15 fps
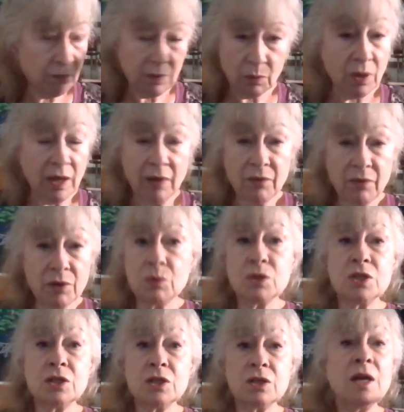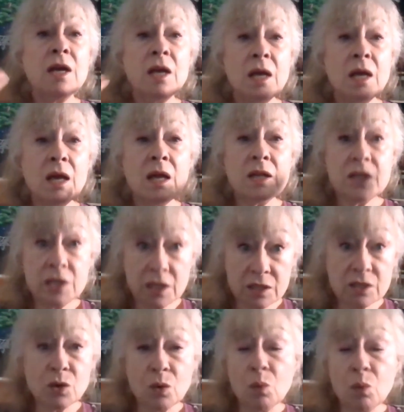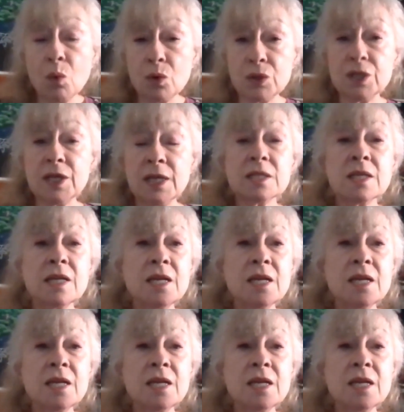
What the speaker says: whatever you want to do, does not want it,